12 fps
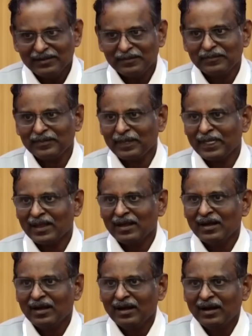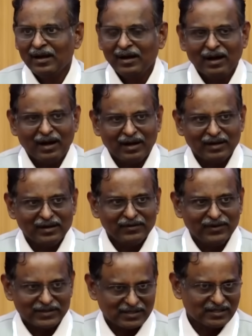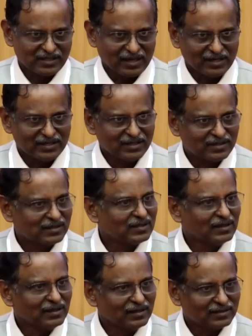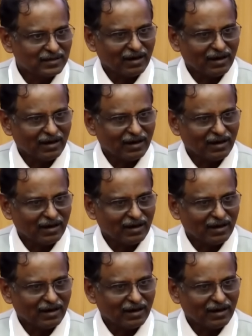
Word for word: several launchers, and the